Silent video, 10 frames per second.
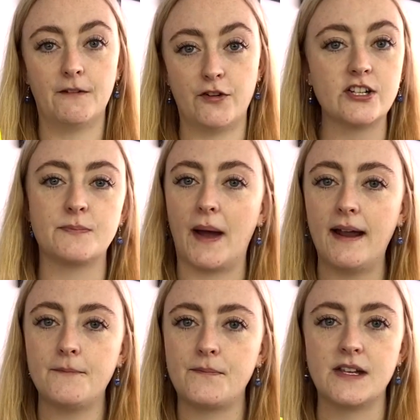the first
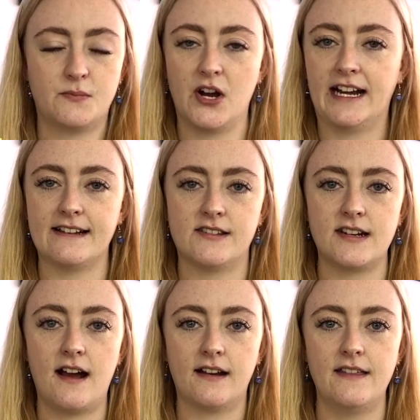bite is where it gets
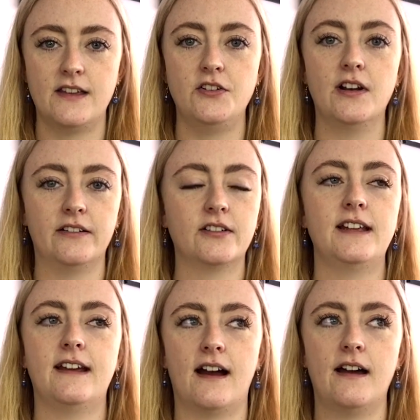stuck and then you
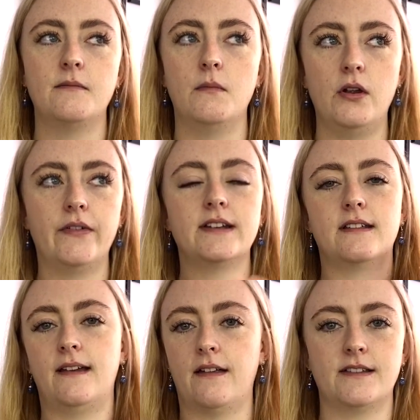literally can't move it
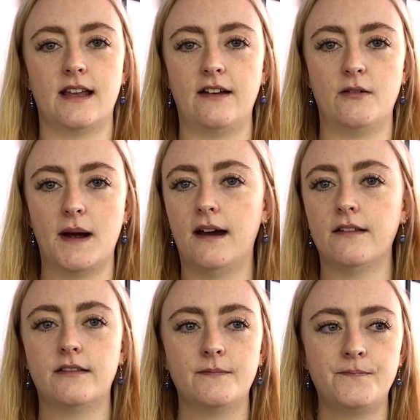to the other side of your
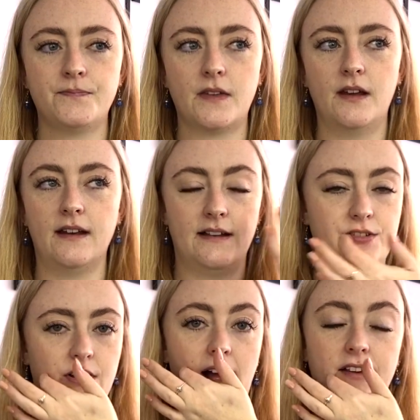mouth
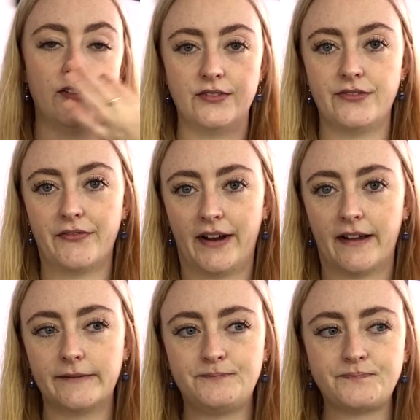unless you like use your finger.